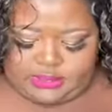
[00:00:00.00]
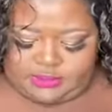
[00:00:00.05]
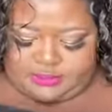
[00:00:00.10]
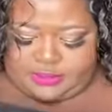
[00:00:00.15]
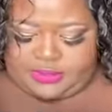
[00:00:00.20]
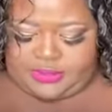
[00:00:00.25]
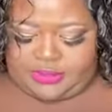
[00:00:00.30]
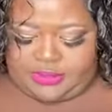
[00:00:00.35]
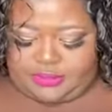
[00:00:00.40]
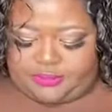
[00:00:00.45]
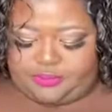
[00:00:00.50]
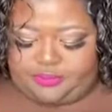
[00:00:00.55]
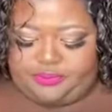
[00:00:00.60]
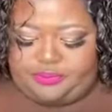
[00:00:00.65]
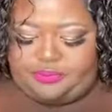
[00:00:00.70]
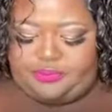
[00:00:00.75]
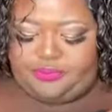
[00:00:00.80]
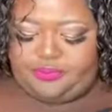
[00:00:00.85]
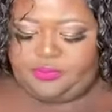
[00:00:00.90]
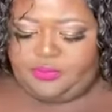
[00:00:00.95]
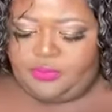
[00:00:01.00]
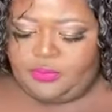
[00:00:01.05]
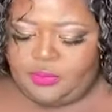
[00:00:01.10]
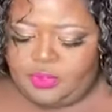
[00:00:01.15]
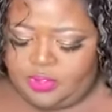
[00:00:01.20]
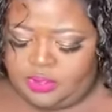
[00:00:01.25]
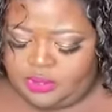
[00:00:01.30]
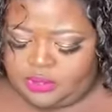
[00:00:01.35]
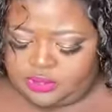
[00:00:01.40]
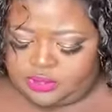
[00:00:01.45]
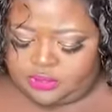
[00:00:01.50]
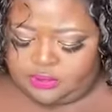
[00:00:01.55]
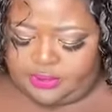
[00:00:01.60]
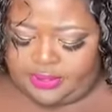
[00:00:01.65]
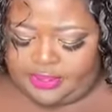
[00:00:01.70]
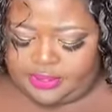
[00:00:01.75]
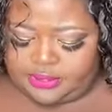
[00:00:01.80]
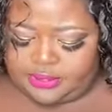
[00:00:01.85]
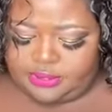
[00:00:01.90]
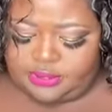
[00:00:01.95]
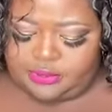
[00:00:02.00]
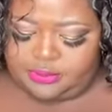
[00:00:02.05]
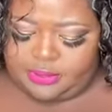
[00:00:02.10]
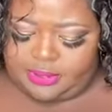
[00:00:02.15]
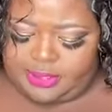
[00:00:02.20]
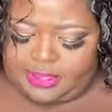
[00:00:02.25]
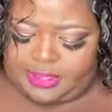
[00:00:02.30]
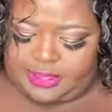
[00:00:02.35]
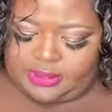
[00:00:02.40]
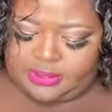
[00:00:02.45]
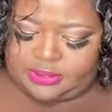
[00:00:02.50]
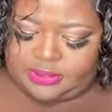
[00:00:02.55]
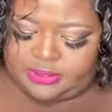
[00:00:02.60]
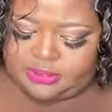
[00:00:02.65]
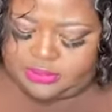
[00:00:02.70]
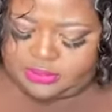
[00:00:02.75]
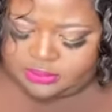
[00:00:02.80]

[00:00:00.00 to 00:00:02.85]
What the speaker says: Let me see. 2X or 3X.